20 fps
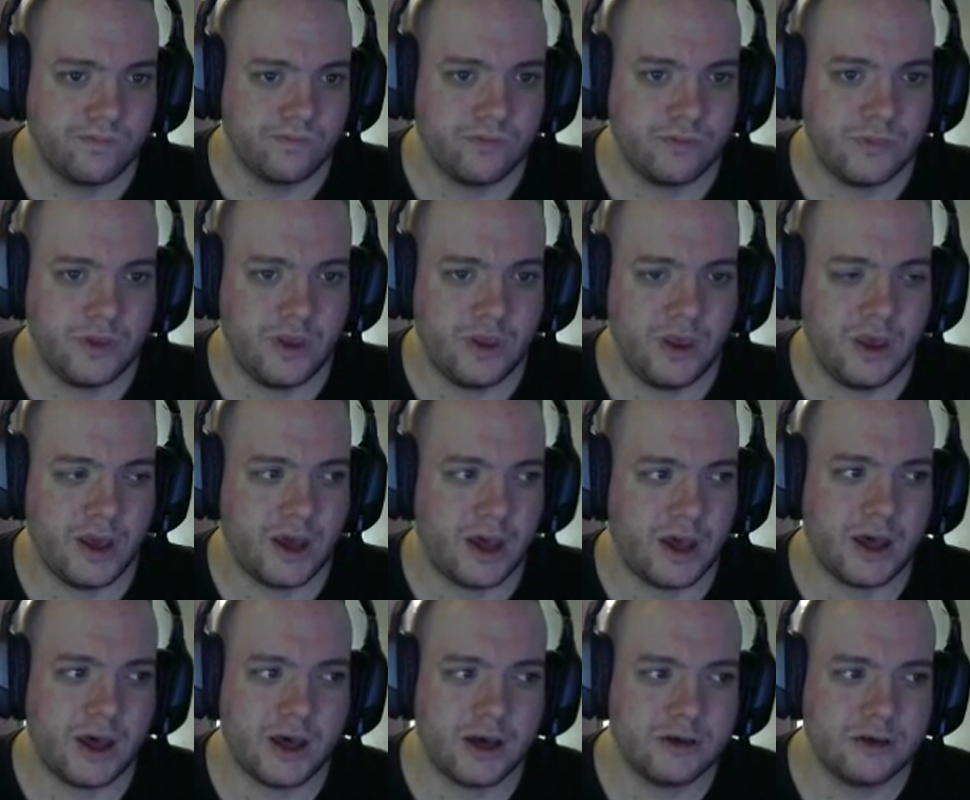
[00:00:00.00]

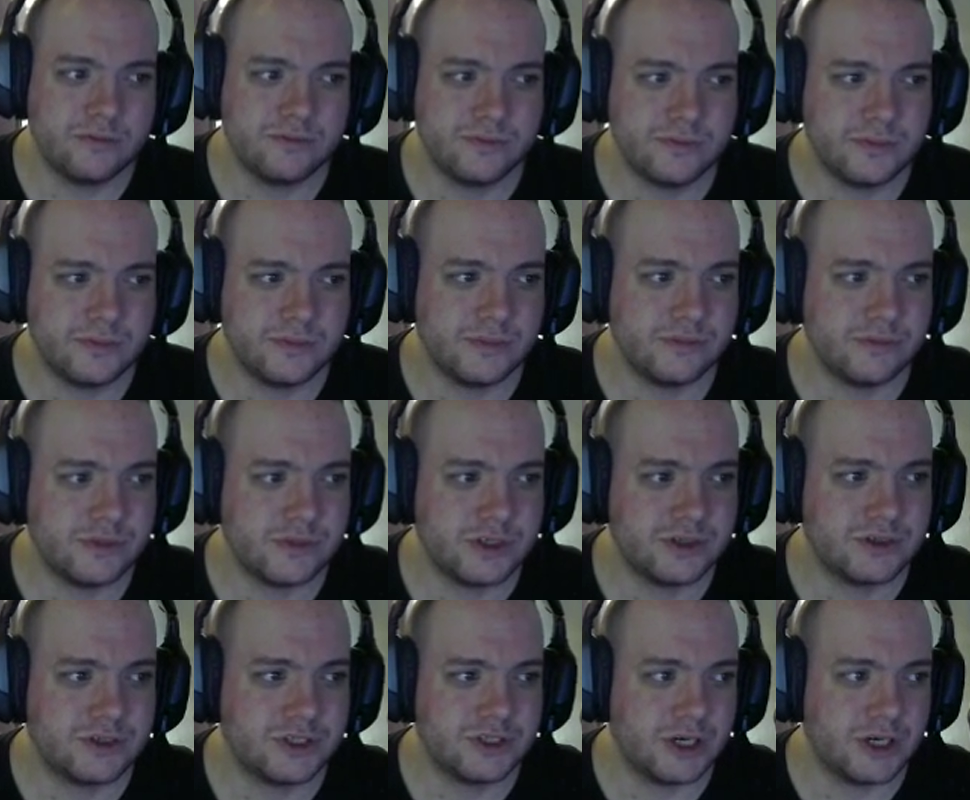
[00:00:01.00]
Yeah,
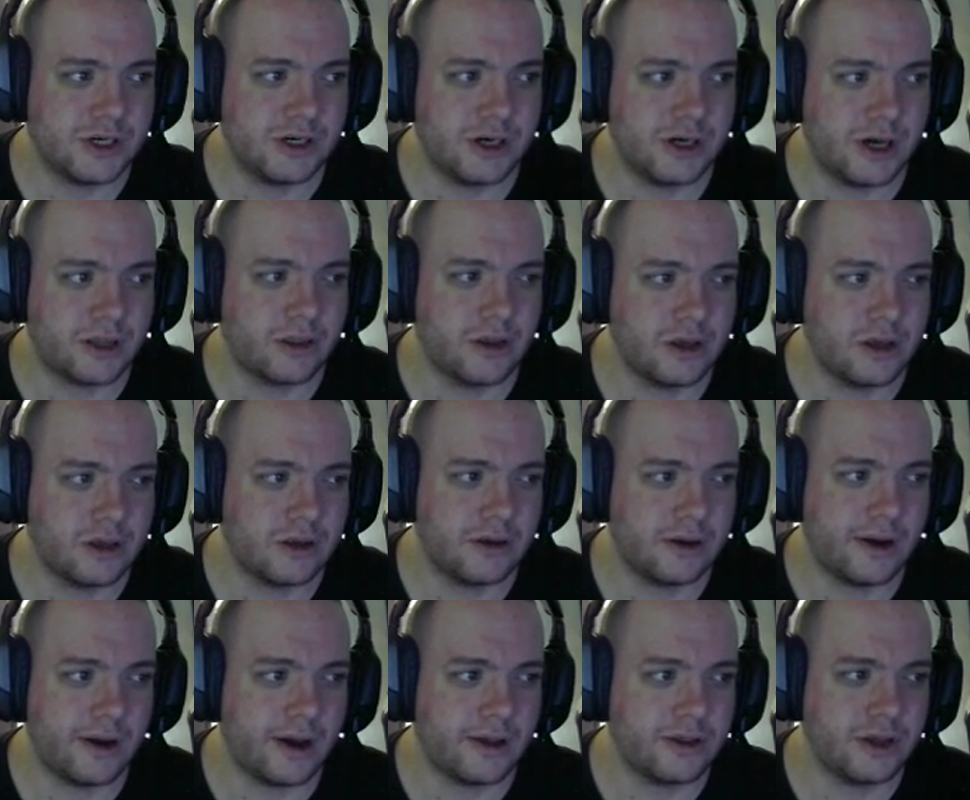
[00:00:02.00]
but I think
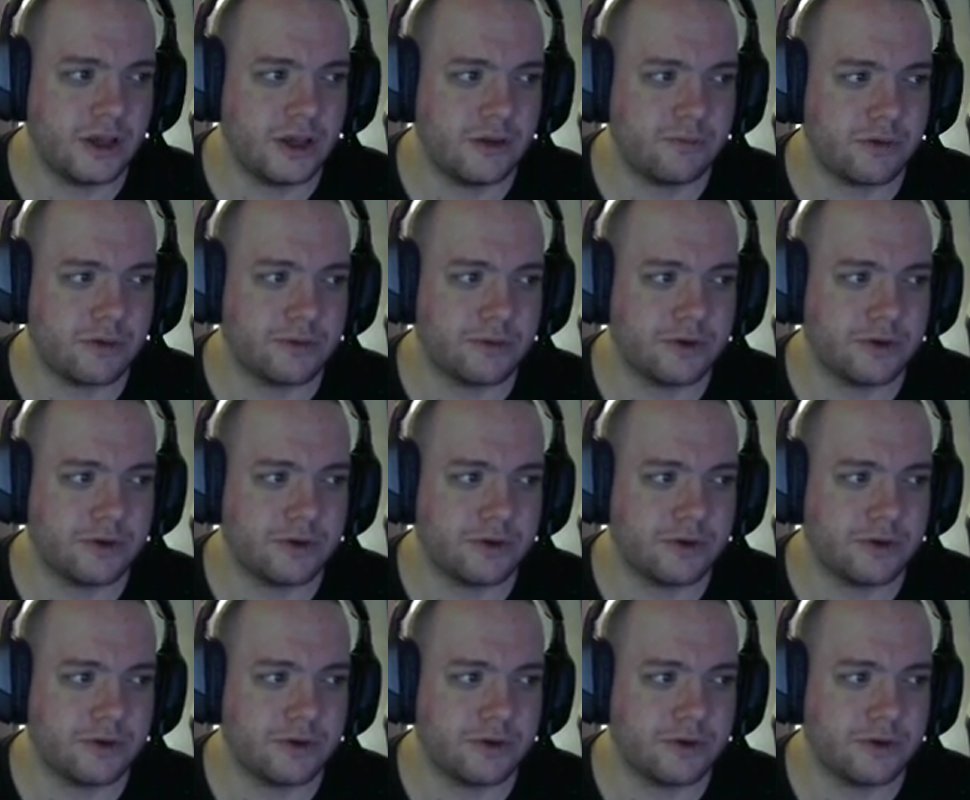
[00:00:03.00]
he probably